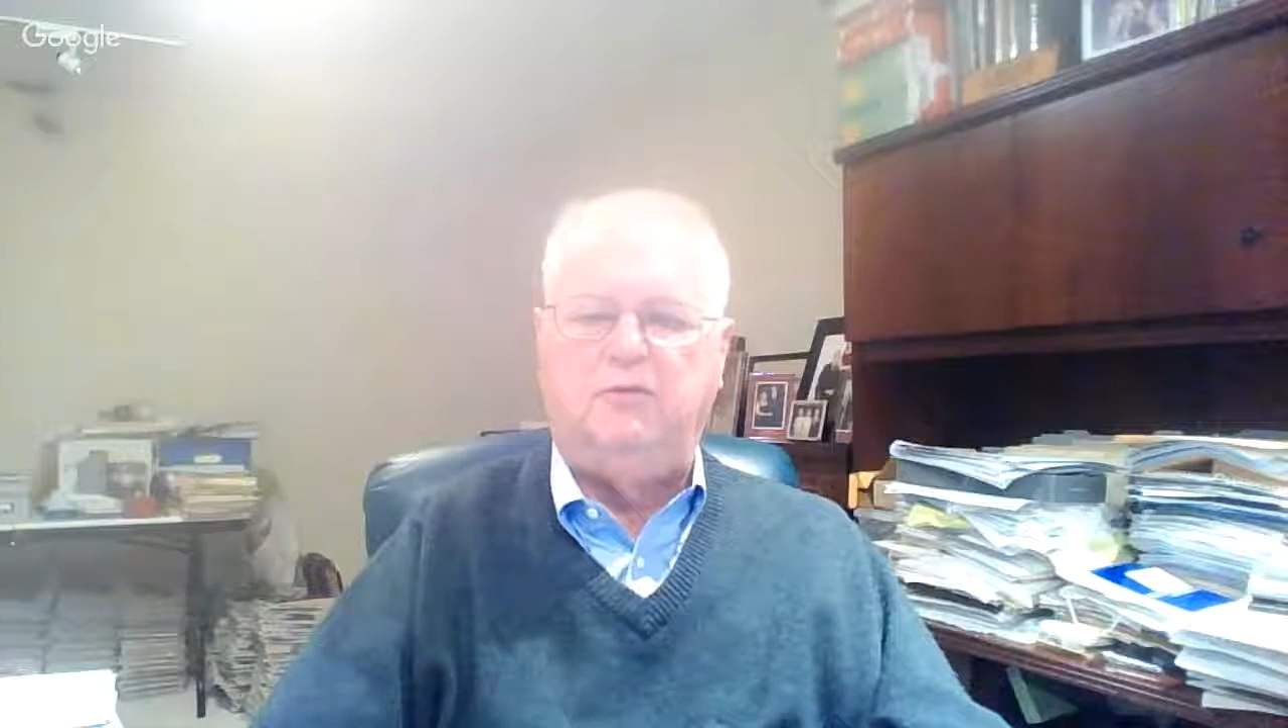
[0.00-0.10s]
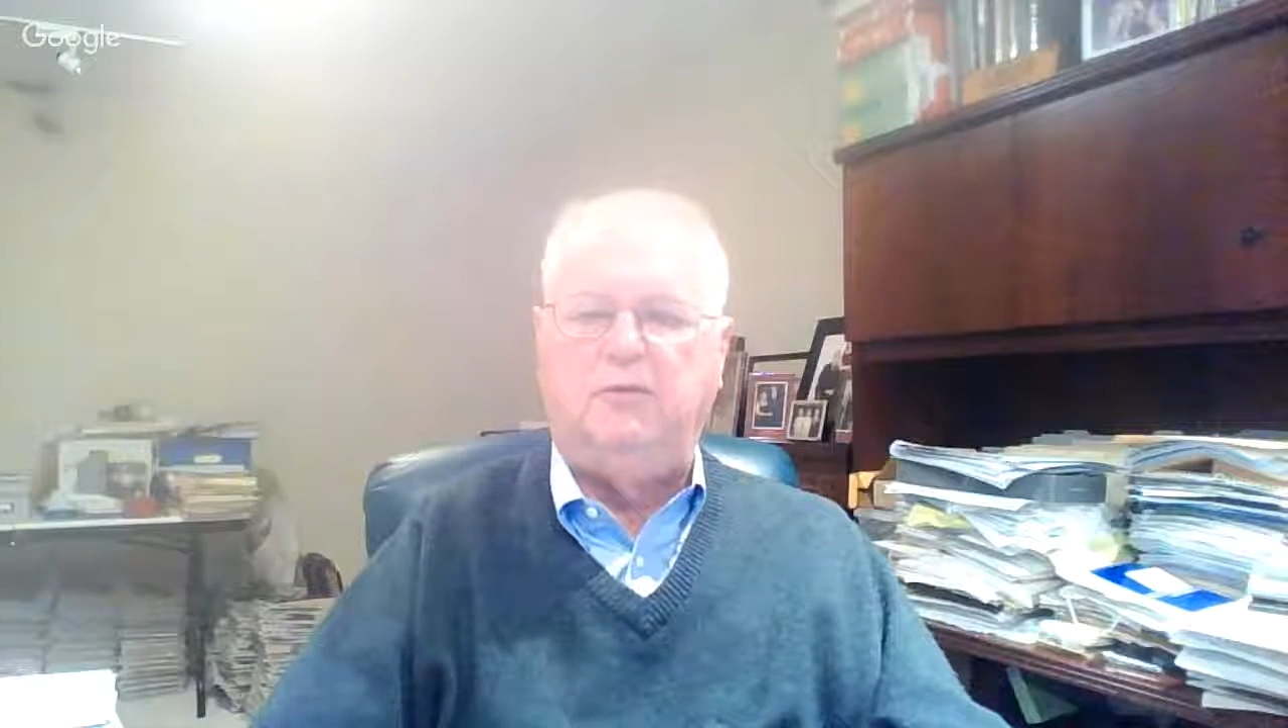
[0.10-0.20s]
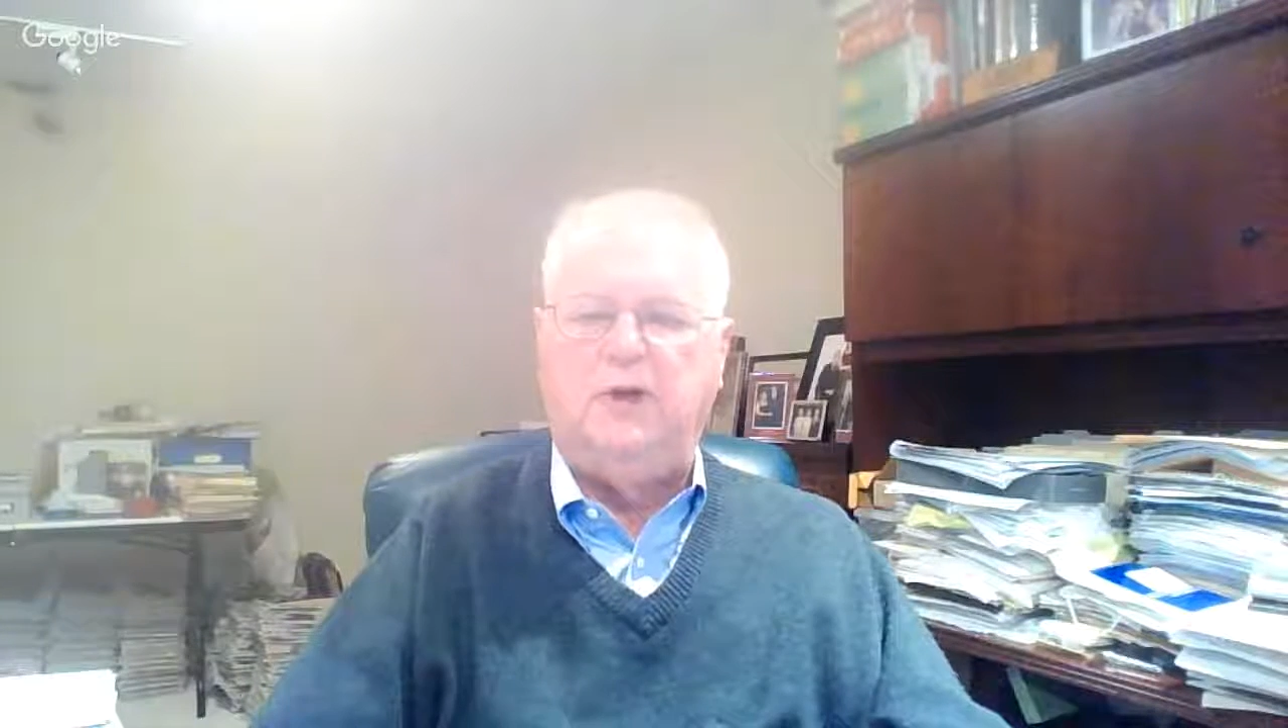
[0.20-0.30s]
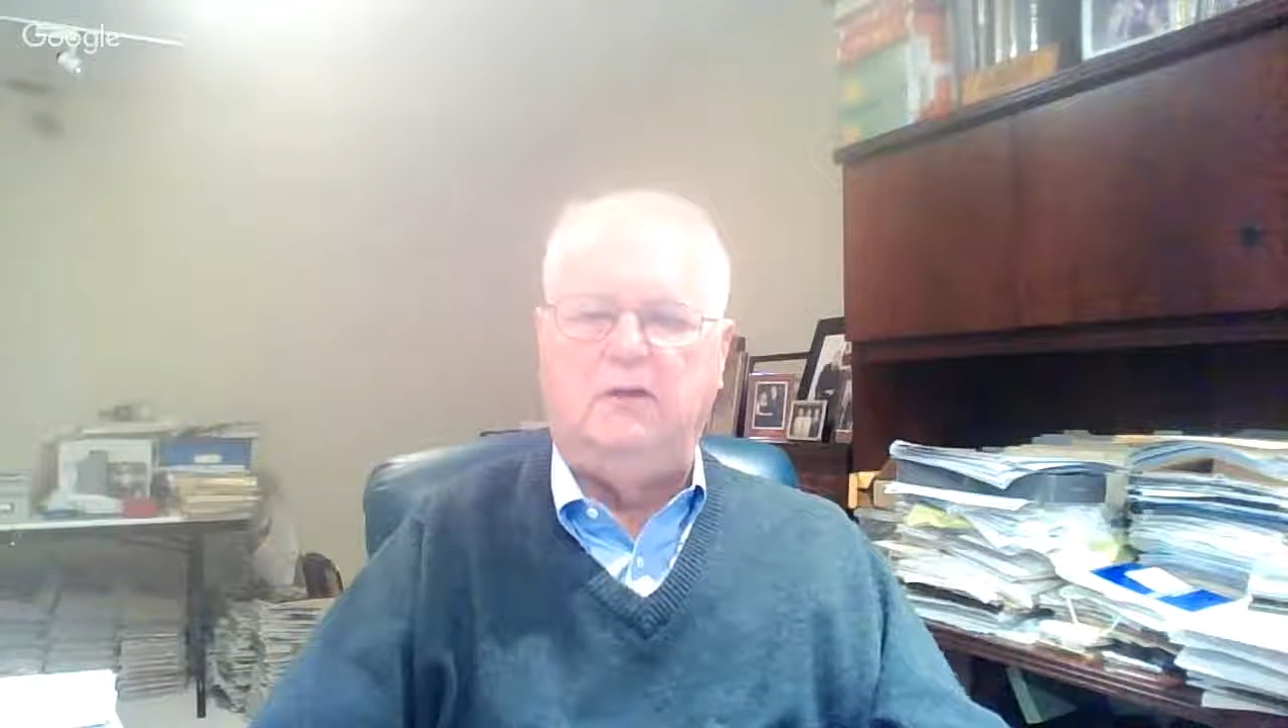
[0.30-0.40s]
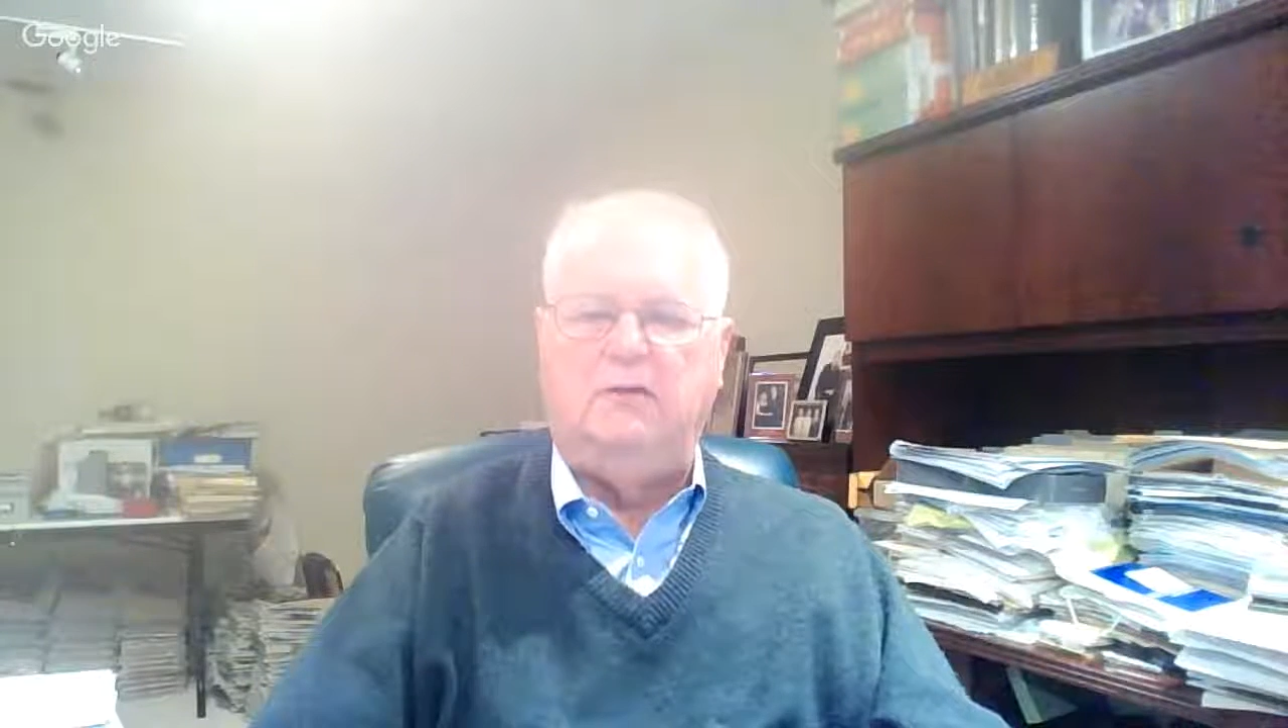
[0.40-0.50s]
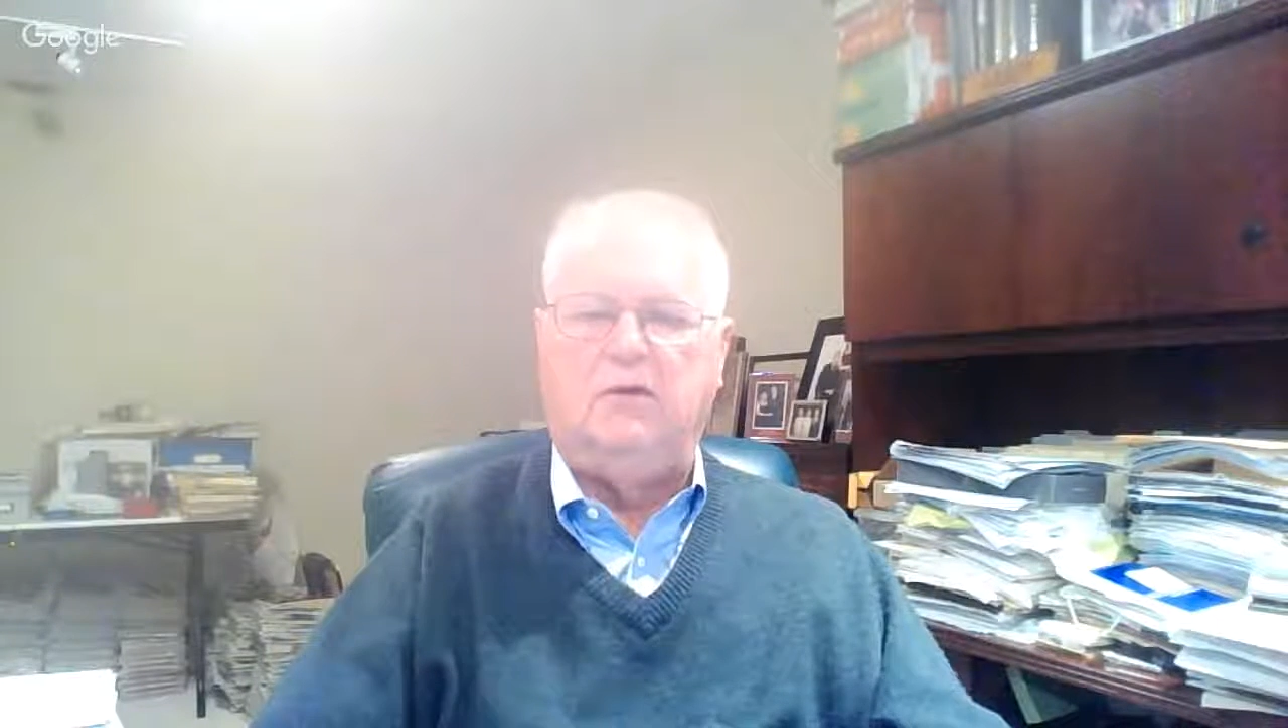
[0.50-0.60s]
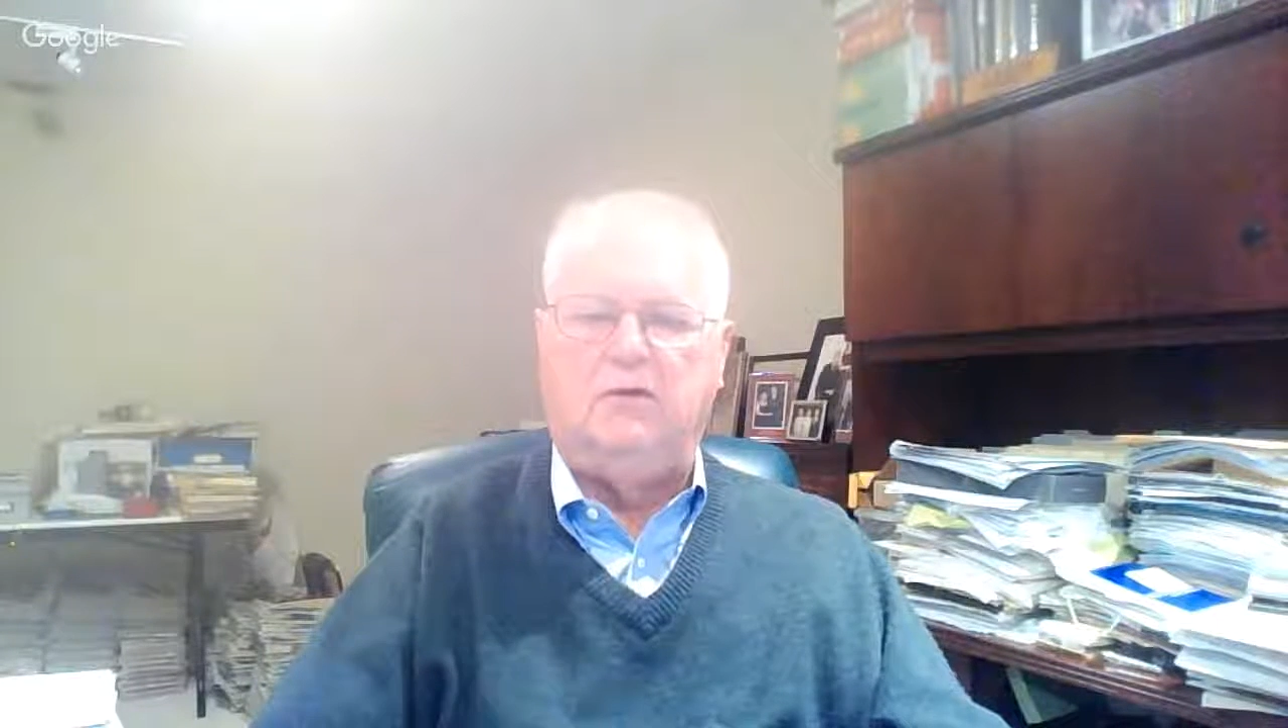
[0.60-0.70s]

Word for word: pin from